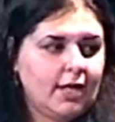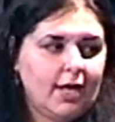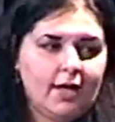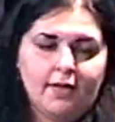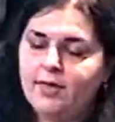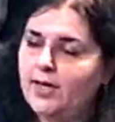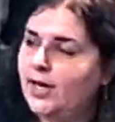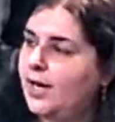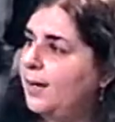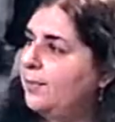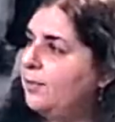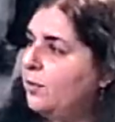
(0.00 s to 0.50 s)
and
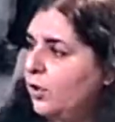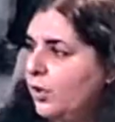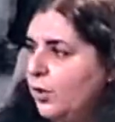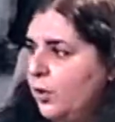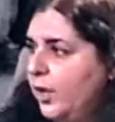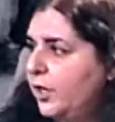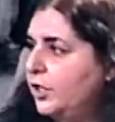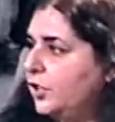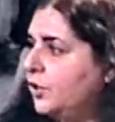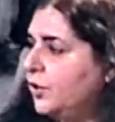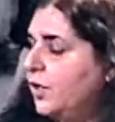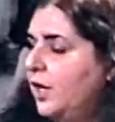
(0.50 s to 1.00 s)
then I'm not
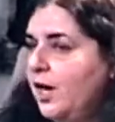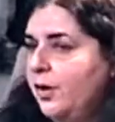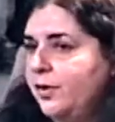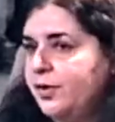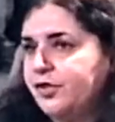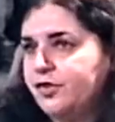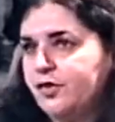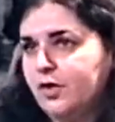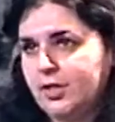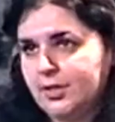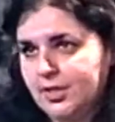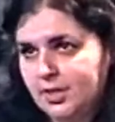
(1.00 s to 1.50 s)
quite sure how
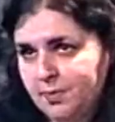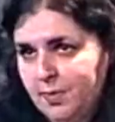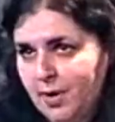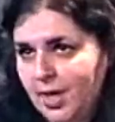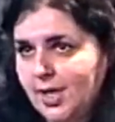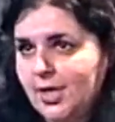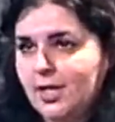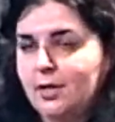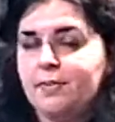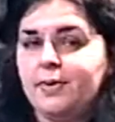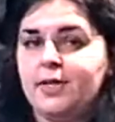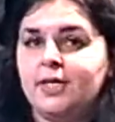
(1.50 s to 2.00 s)
it transpired,